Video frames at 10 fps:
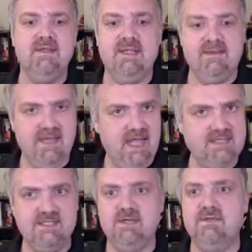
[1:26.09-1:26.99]
the, the
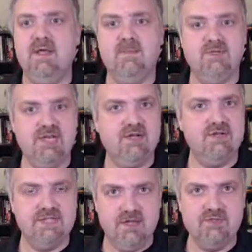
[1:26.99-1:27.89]
osteo uh,
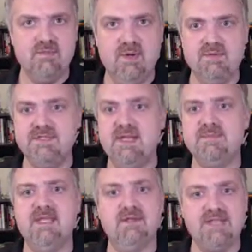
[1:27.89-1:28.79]
progenitor cells, your bone
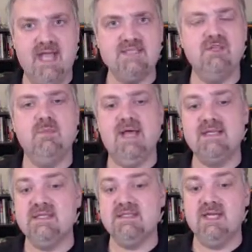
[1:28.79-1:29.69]
stem cells,
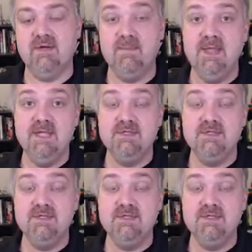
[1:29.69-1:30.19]
osteoblasts, etc.